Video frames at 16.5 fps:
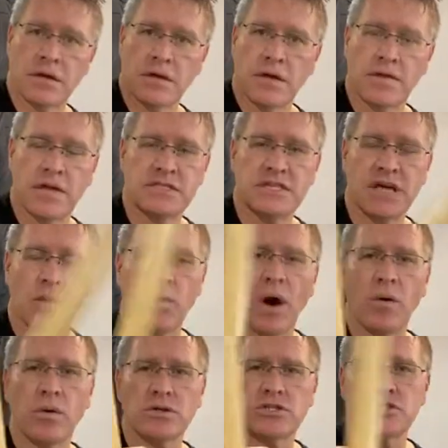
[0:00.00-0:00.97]
And they say,
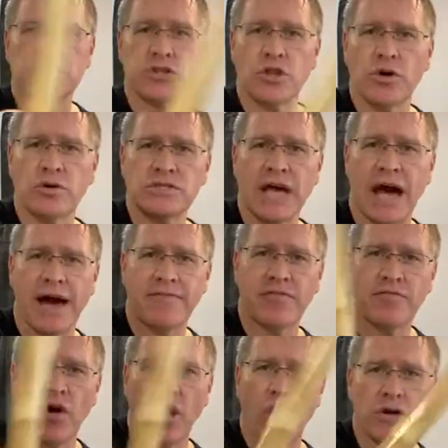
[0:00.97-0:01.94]
well, we'll just lose half
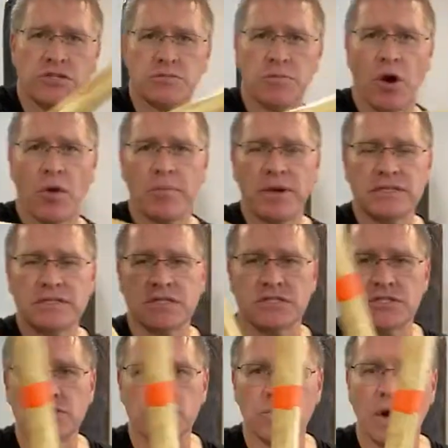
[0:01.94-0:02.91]
of all small
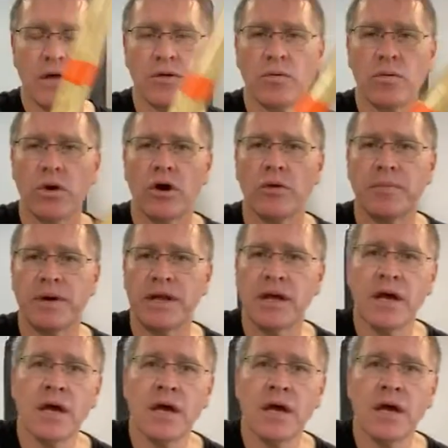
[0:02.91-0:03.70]
businesses around the world, but